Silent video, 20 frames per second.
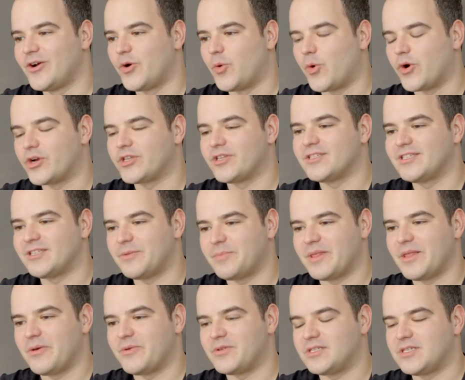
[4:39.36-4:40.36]
worked on
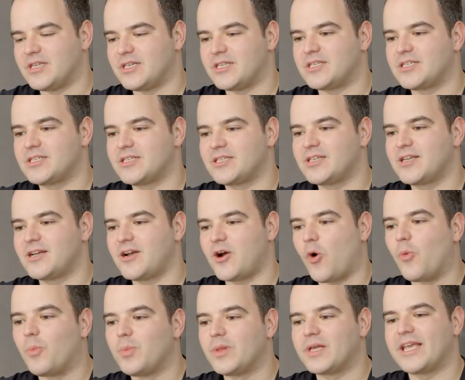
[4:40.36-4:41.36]
something that was this
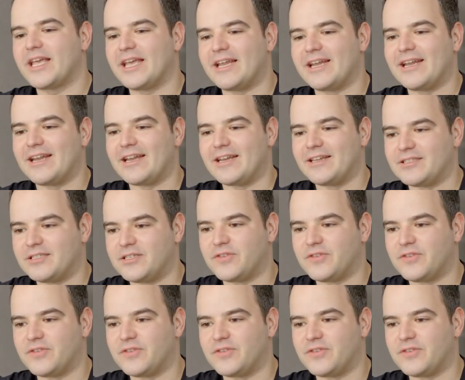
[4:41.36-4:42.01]
complicated and